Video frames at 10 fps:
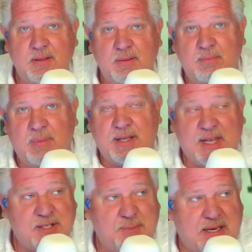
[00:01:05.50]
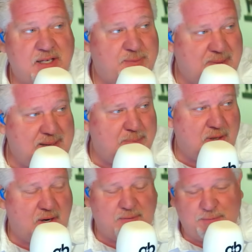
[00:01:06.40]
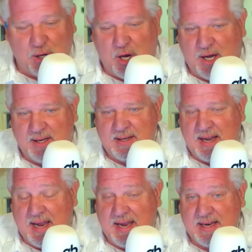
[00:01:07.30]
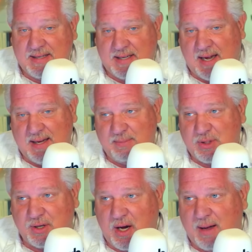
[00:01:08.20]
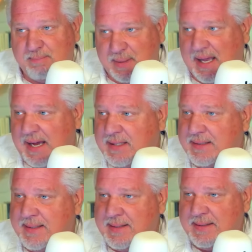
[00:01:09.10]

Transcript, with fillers: But that's because people are flawed and times are complex.